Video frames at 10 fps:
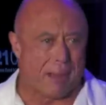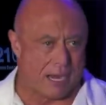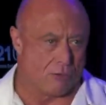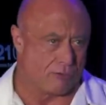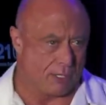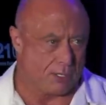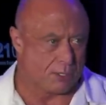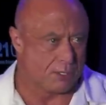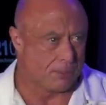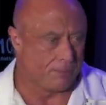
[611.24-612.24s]

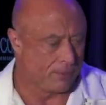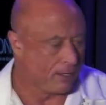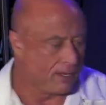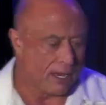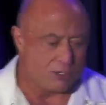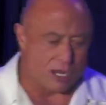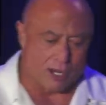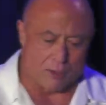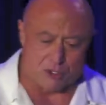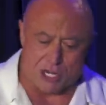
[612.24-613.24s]
boundaries. I was
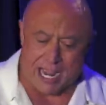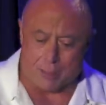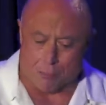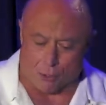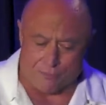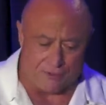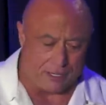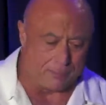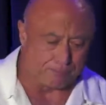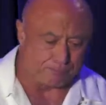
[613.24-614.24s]
talking with Jack
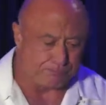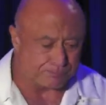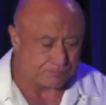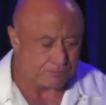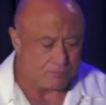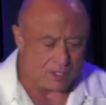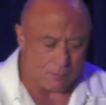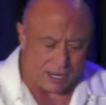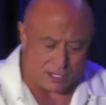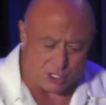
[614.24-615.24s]
Murphy
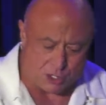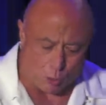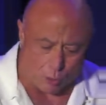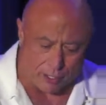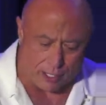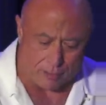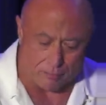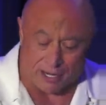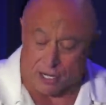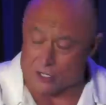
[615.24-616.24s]
about a story.
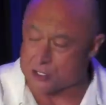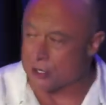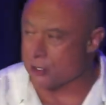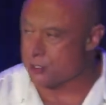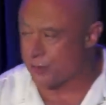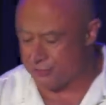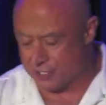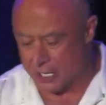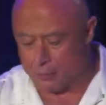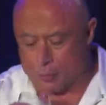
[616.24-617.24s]
My youngest daughter's
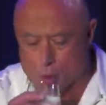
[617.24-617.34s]
15,